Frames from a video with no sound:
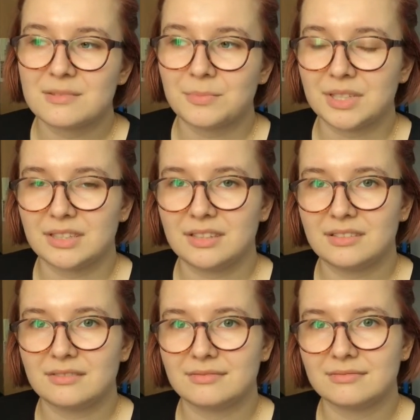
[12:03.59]
But
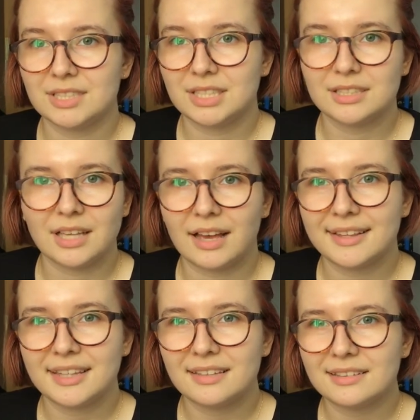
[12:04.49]
I
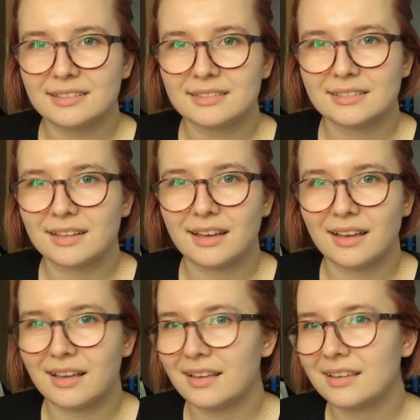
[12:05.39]
think
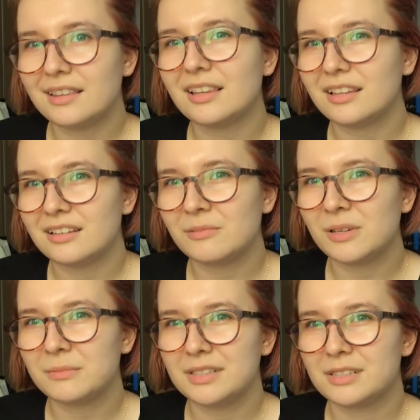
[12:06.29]
there
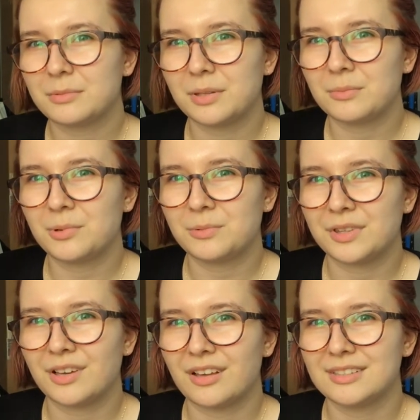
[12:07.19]
might be something more
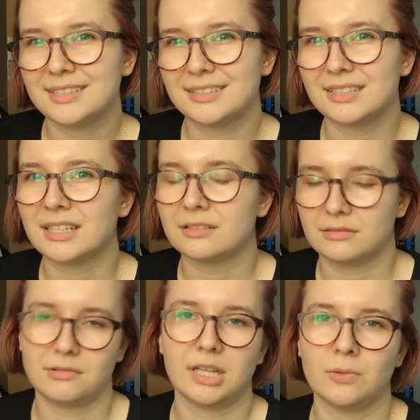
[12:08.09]
with Constance
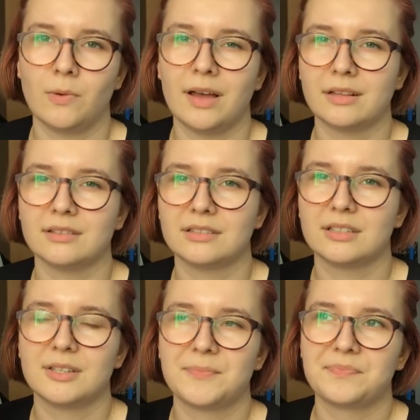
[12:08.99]
and Wilde.
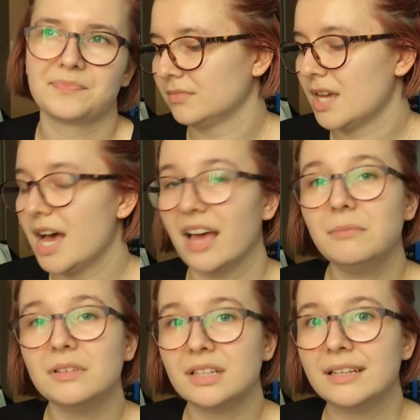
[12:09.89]
I
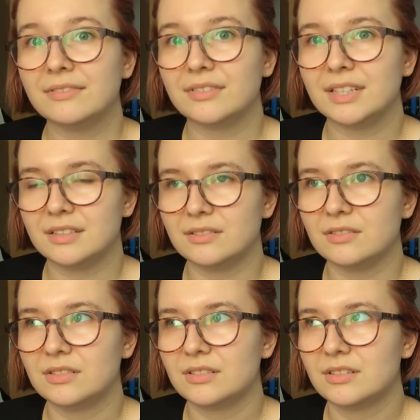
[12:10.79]
believe in
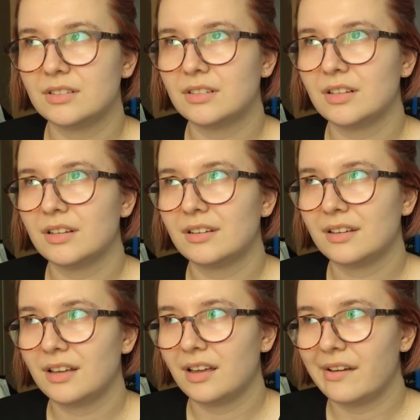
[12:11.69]

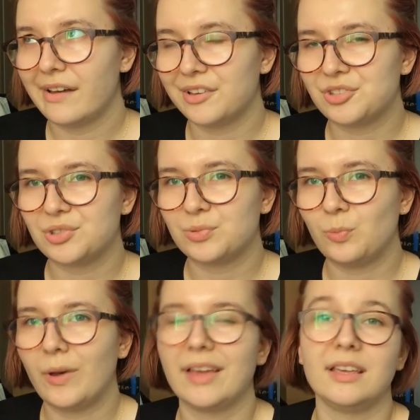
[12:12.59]
a certain
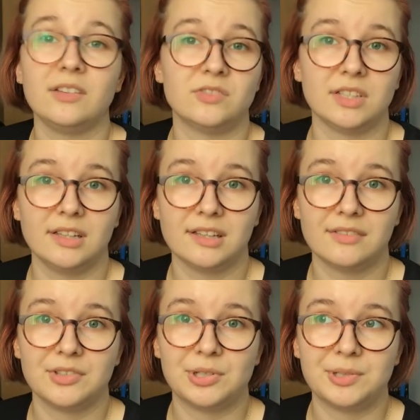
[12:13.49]
way he really
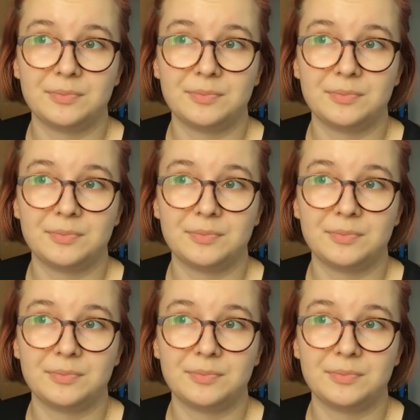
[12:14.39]
loved her.